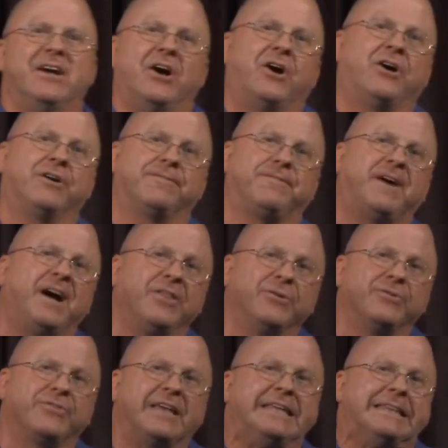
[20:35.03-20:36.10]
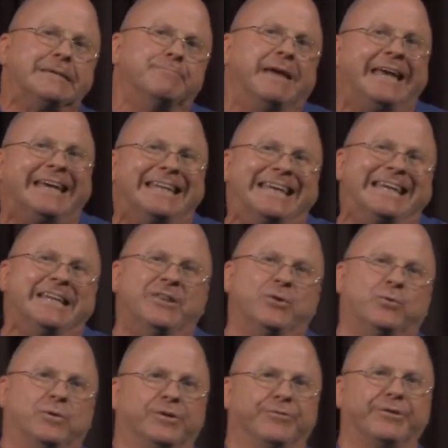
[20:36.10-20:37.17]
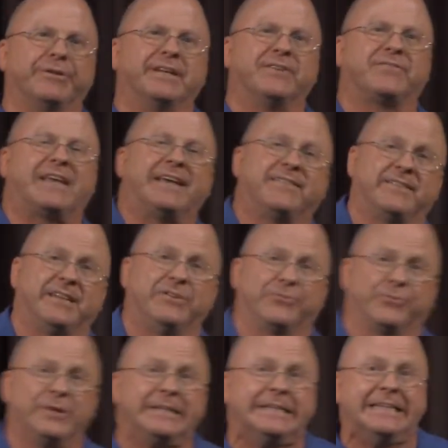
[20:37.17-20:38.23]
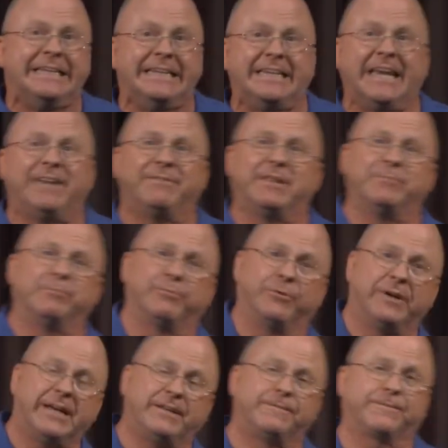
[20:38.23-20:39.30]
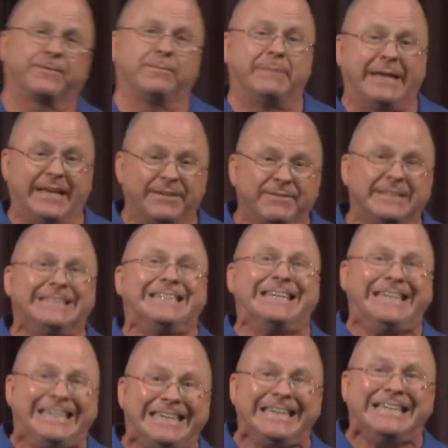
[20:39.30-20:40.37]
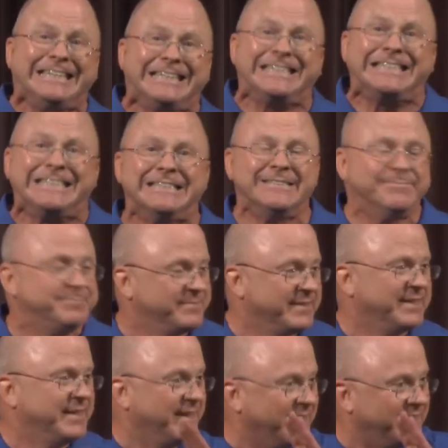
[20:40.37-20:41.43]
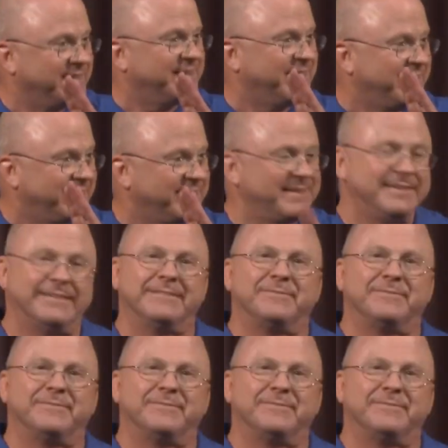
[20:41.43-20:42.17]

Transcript: Our fathers ate the manna in the wilderness, as it is written, he gave them bread from heaven to eat. Hint, hint.